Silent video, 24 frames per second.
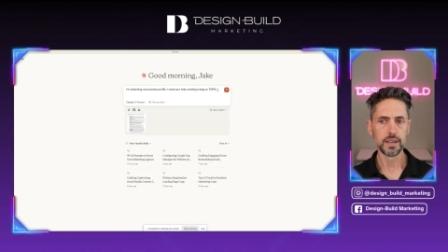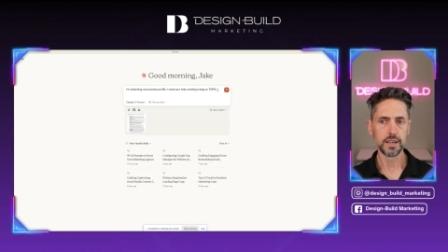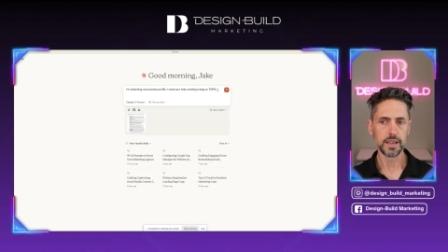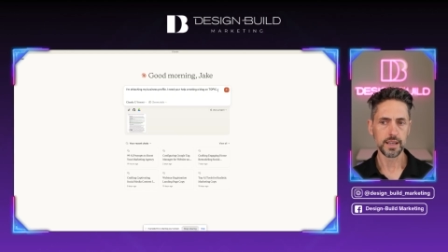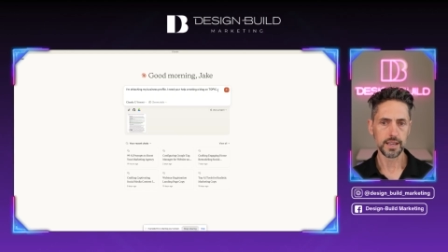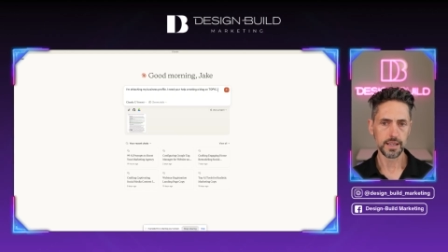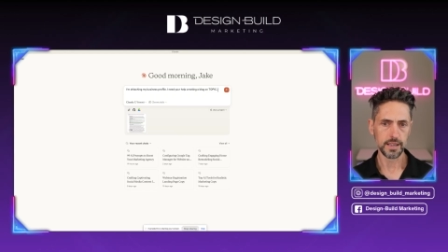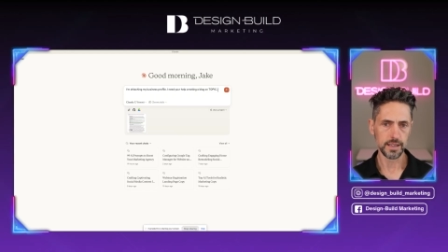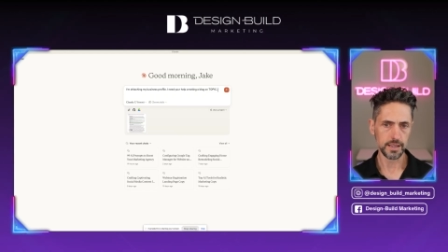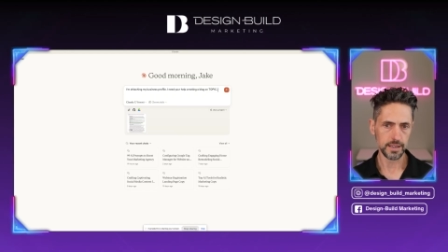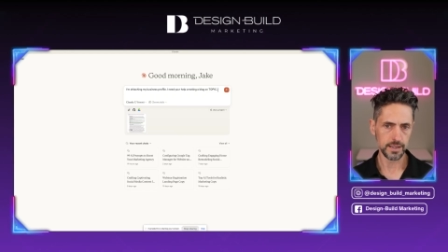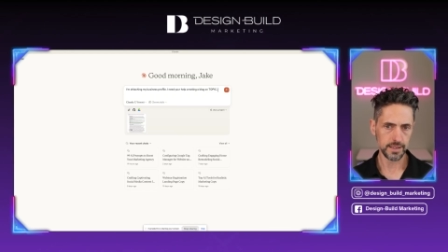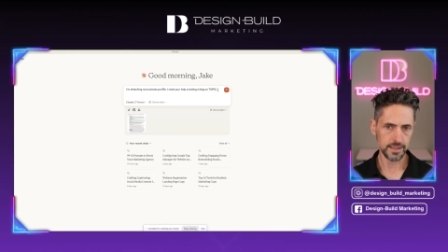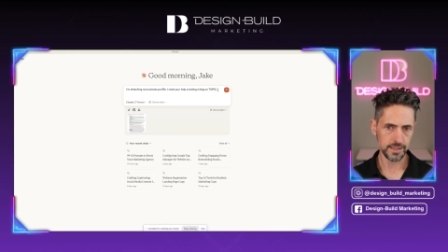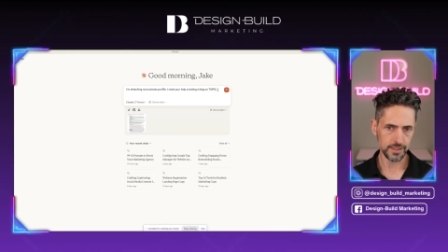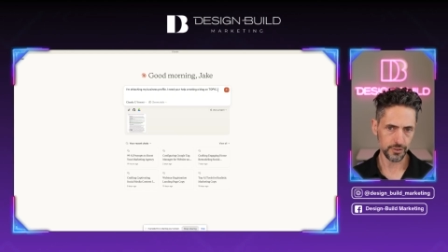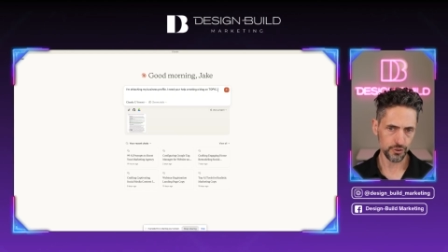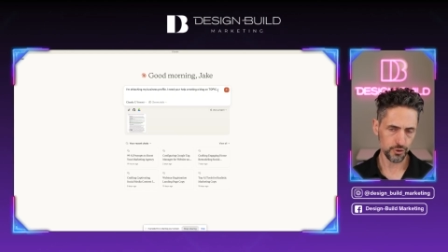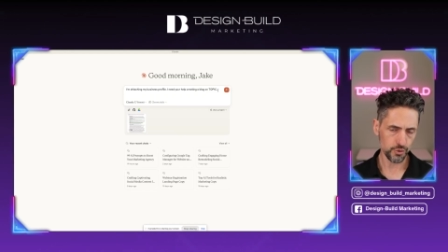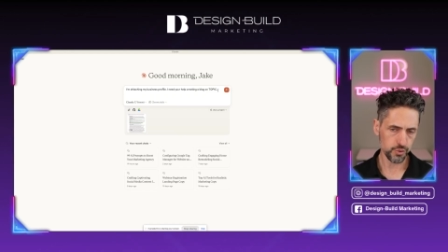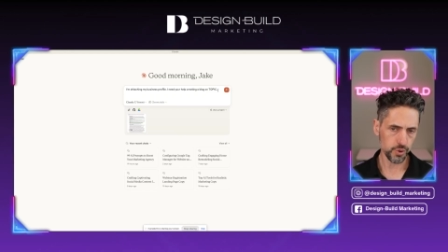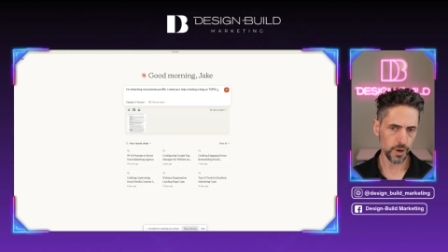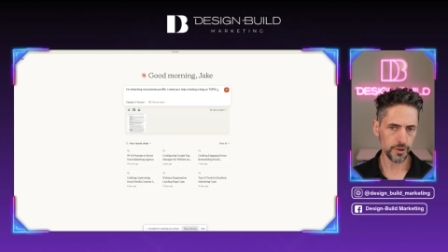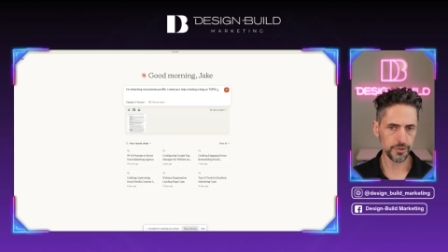and a
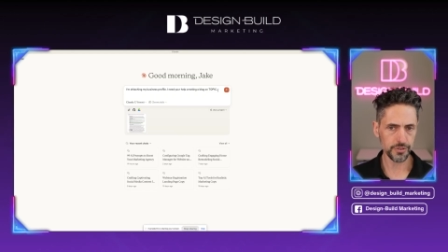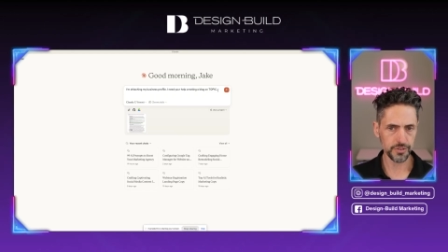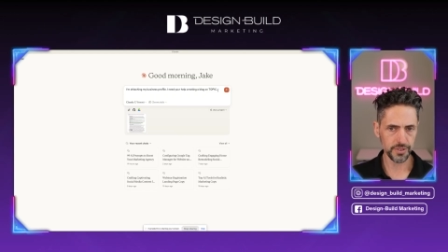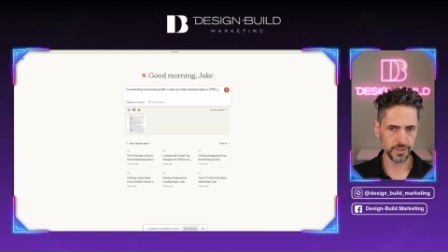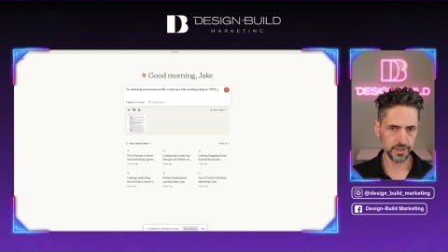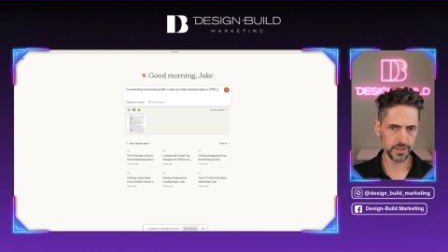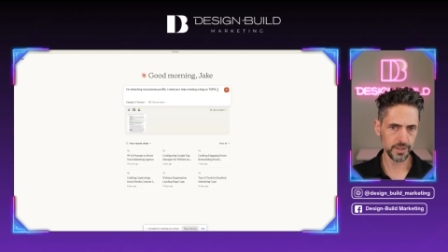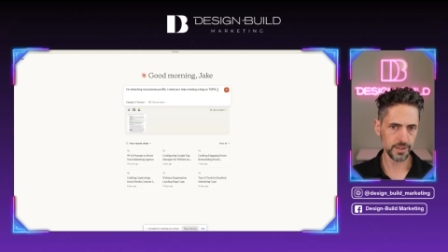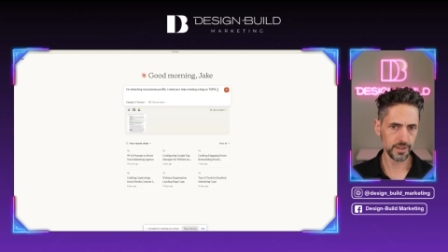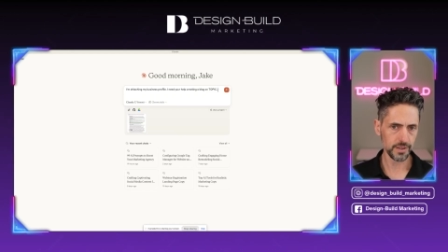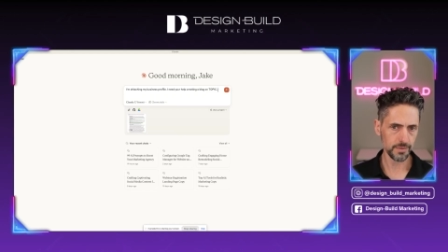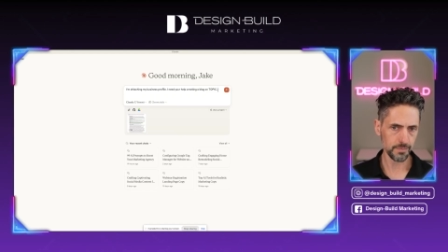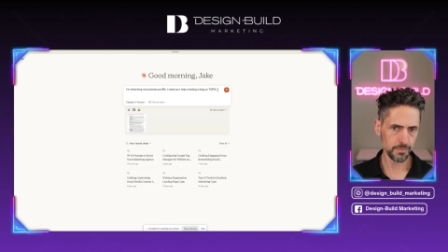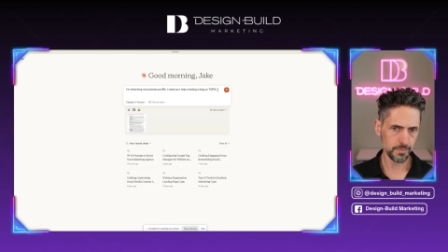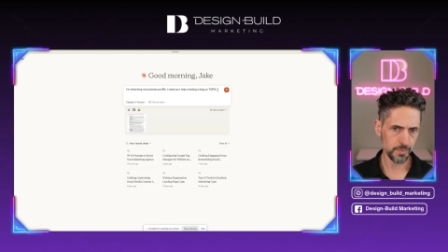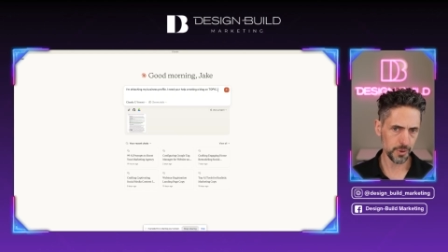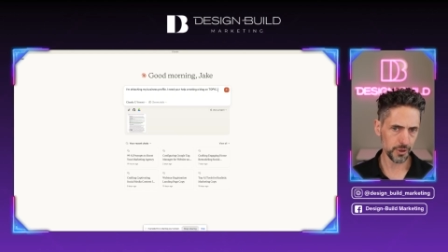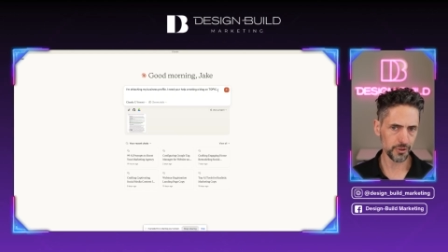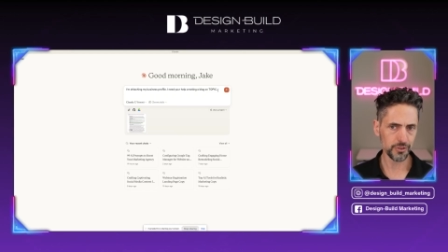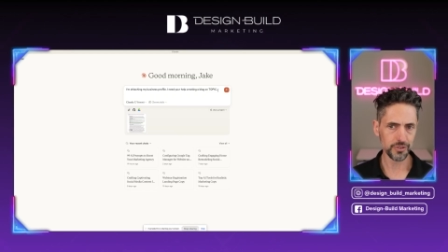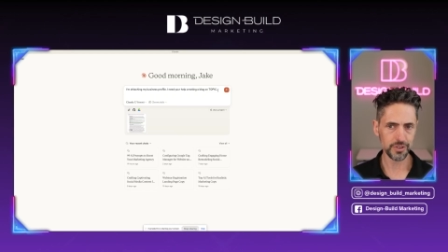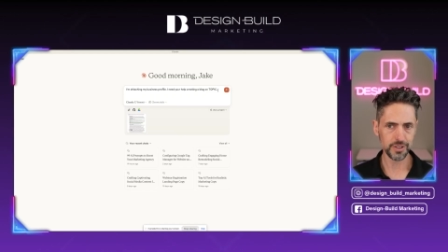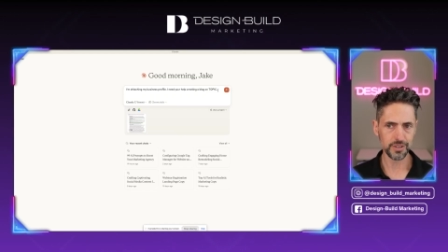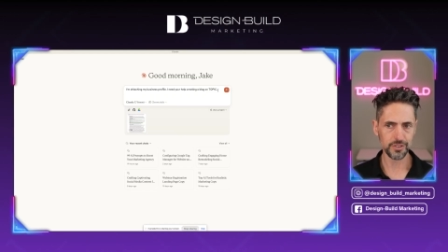trusted
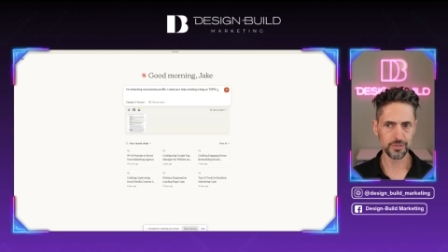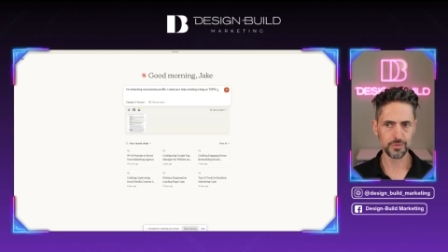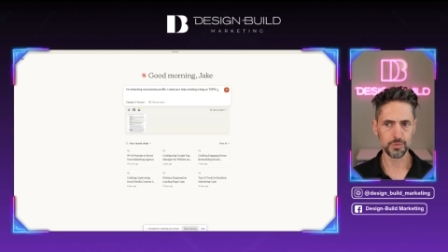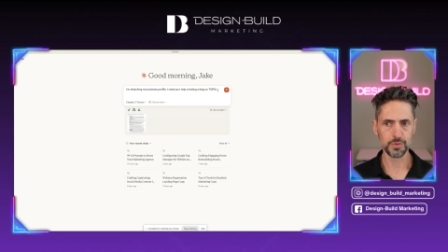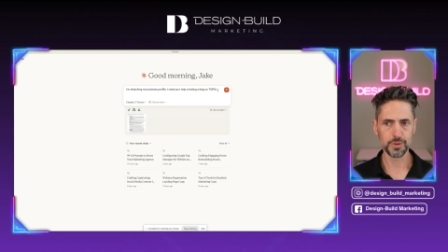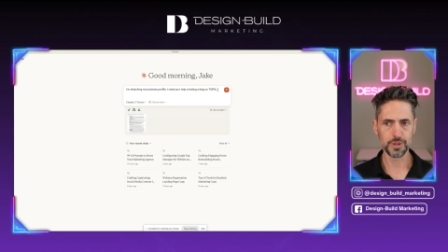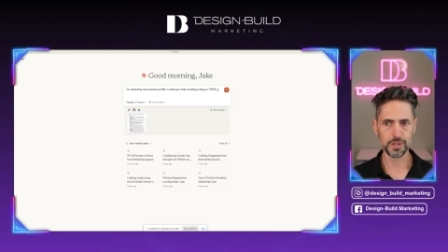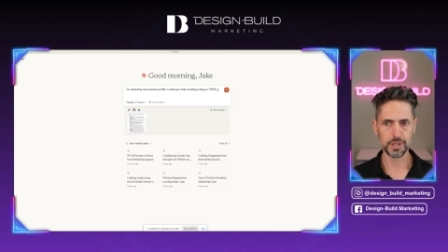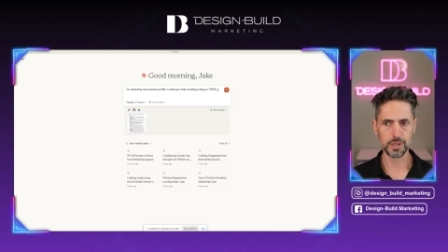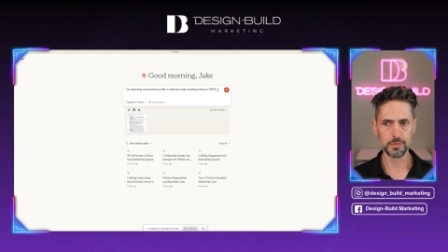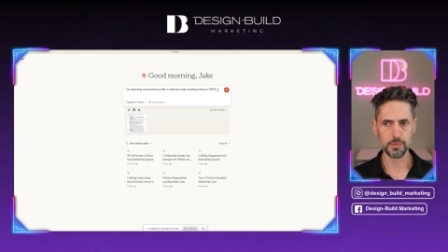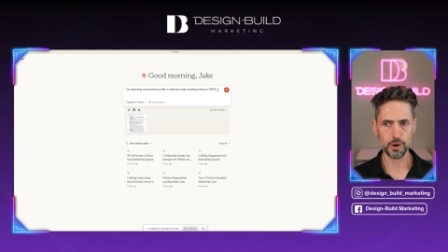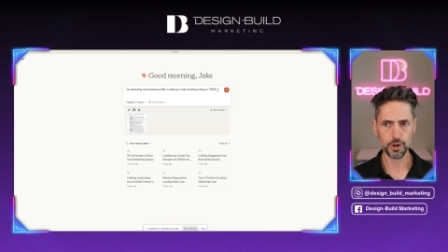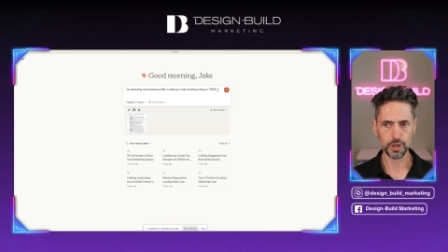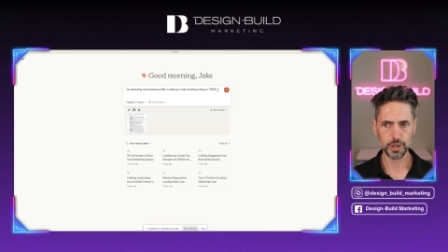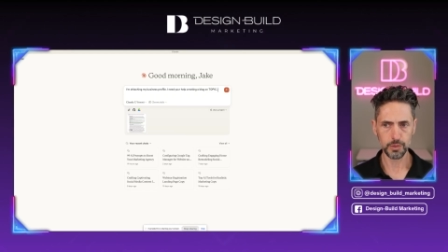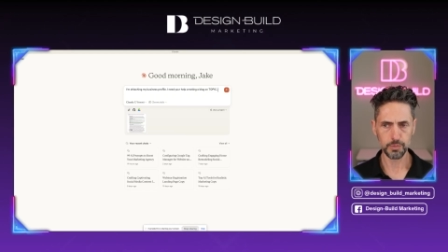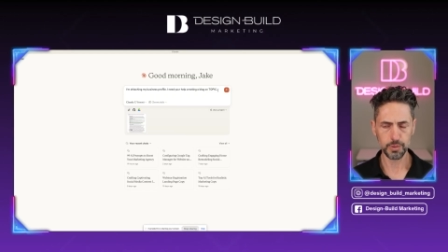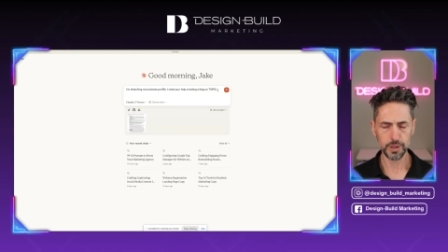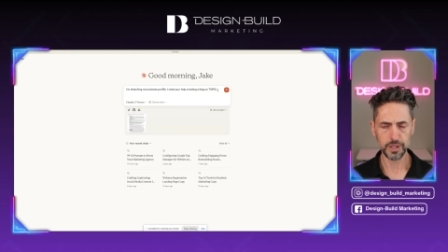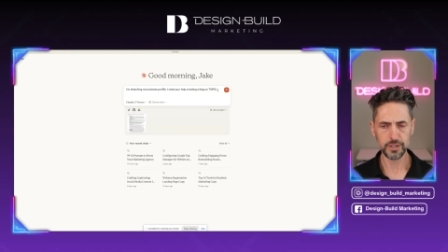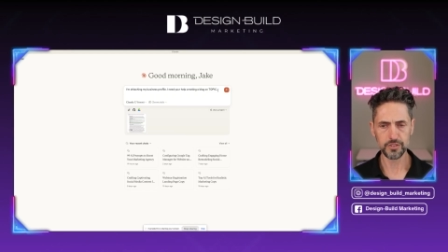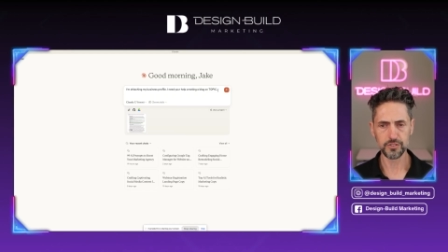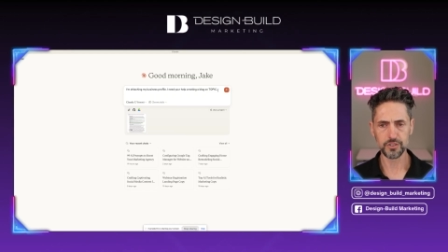business within the
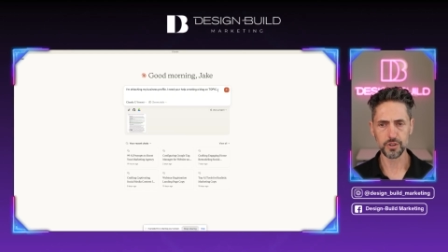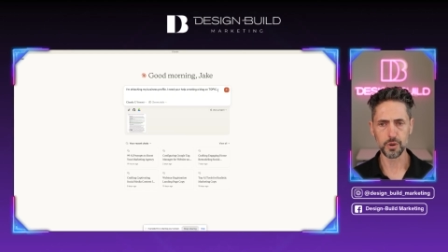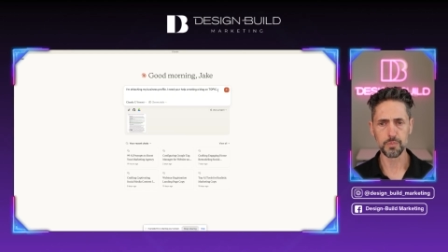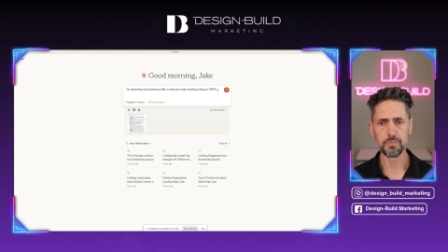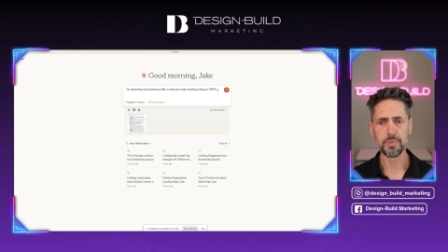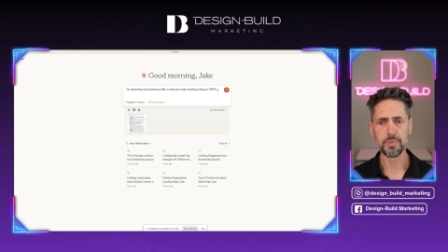marketplace. So